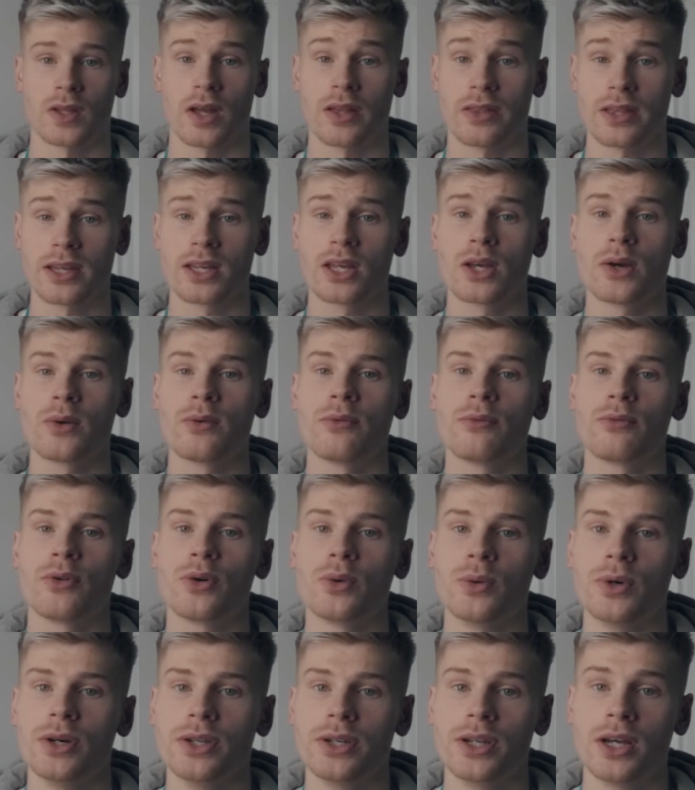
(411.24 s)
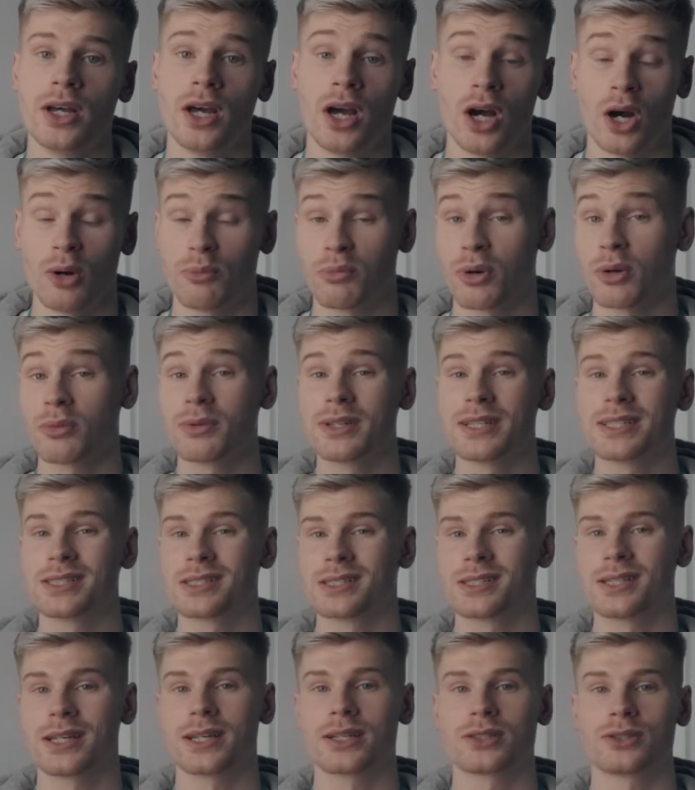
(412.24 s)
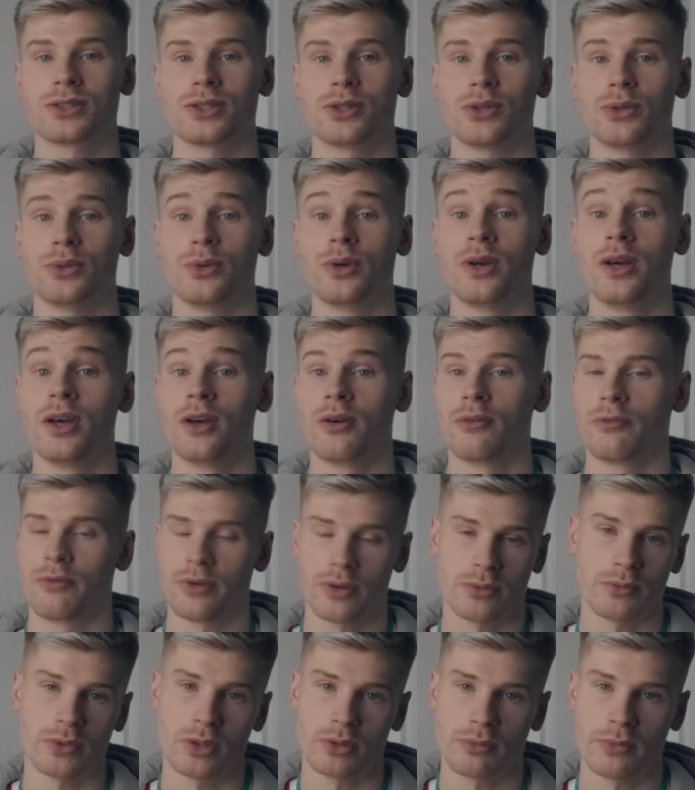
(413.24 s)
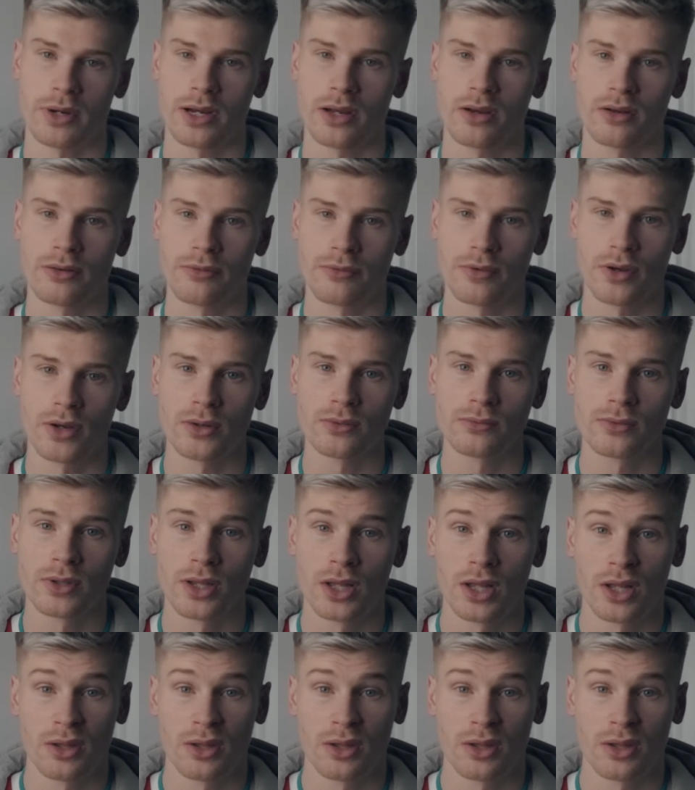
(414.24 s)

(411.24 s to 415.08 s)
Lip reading: I think going forward, I'll probably stick to filming on my iPhone